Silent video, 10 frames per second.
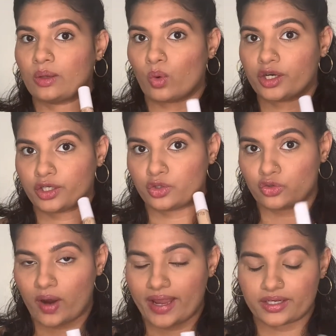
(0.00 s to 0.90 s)
wanted to
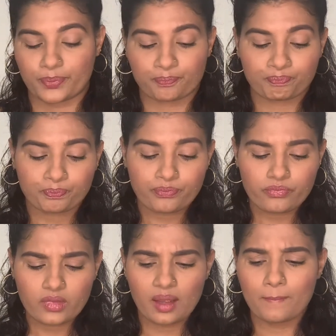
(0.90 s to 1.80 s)
try it,
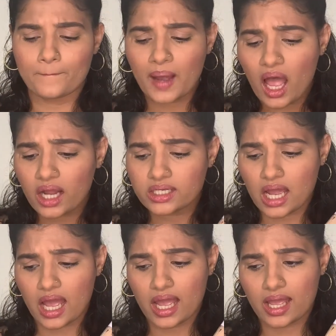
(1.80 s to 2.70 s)
but
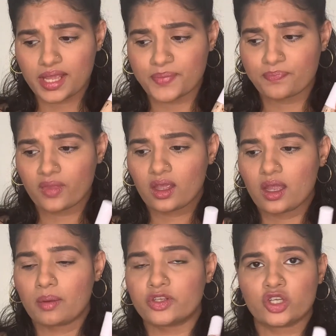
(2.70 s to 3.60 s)
I
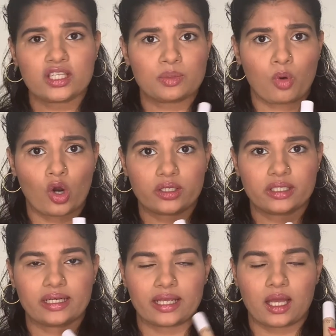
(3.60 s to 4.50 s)
just bought
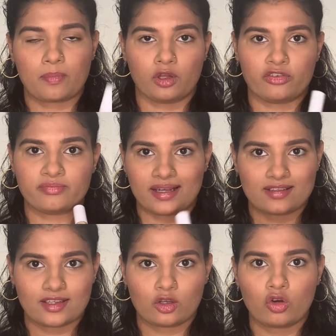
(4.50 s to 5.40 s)
it like a couple of
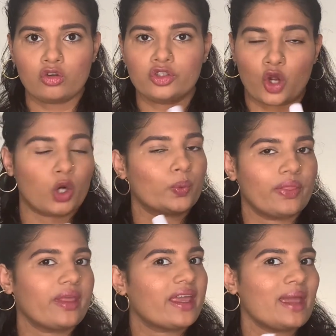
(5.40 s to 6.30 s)
months ago, not
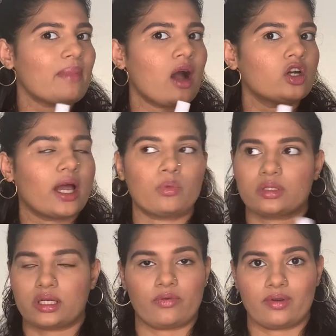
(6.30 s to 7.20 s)
when they came out. I
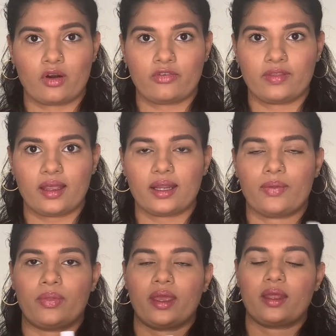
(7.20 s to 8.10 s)
wasn't aware of that,
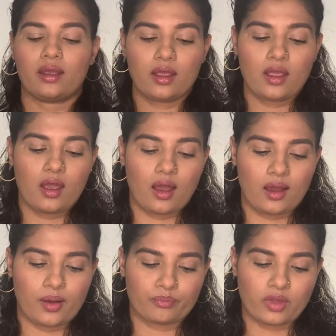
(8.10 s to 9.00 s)
and then
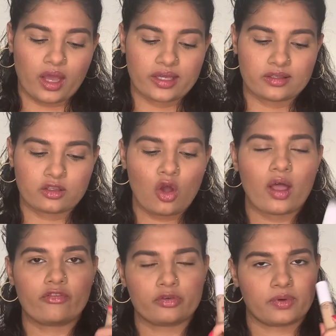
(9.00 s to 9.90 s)
I saw
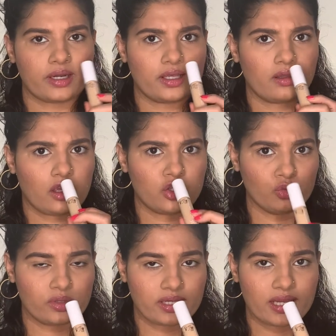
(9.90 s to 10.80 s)
everybody
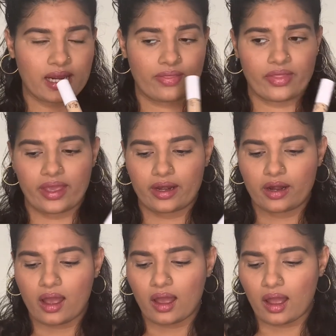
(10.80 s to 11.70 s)
using it, and then
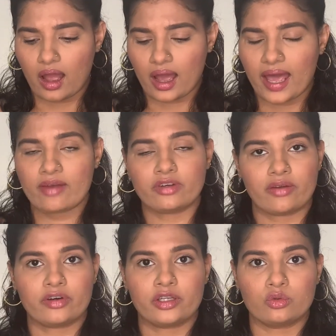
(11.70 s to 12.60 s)
I have
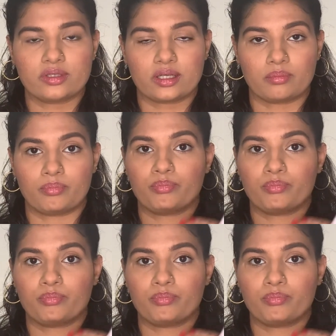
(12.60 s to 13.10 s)
never used a